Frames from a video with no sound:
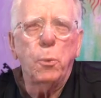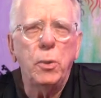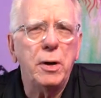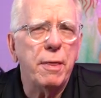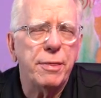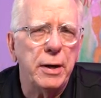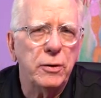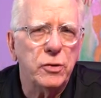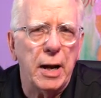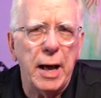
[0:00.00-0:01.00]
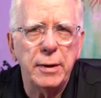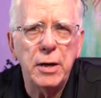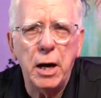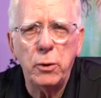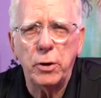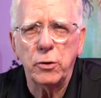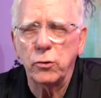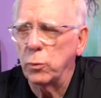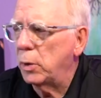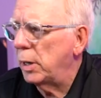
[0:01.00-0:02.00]
one of the things that I
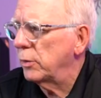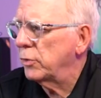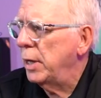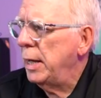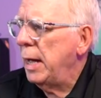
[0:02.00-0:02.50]
noticed was